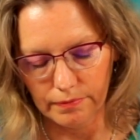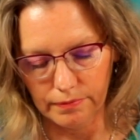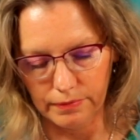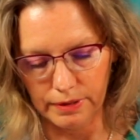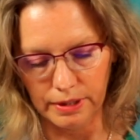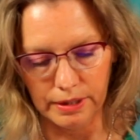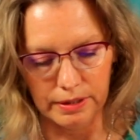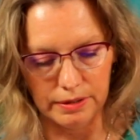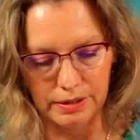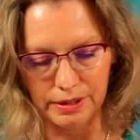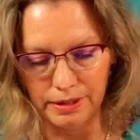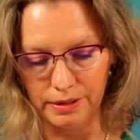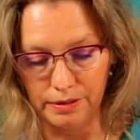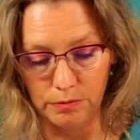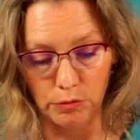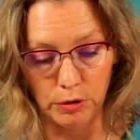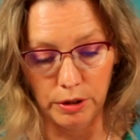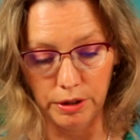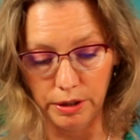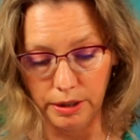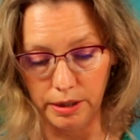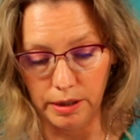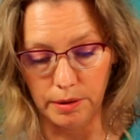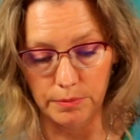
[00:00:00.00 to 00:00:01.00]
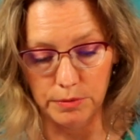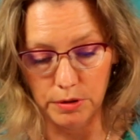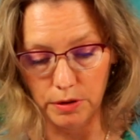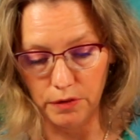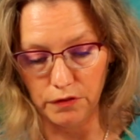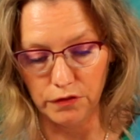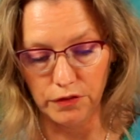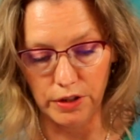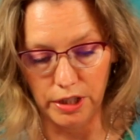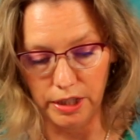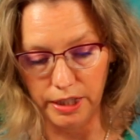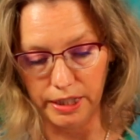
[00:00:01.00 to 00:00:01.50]
it really comes
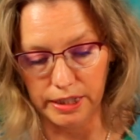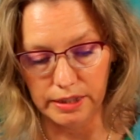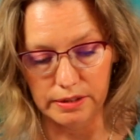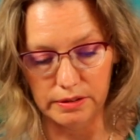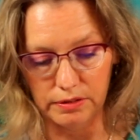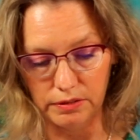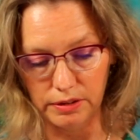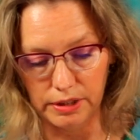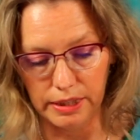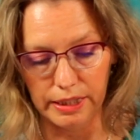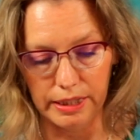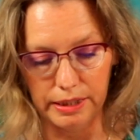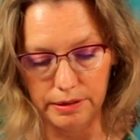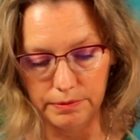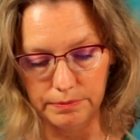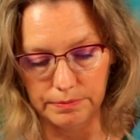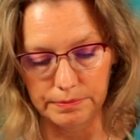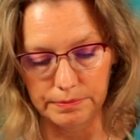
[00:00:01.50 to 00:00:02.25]
off very easily.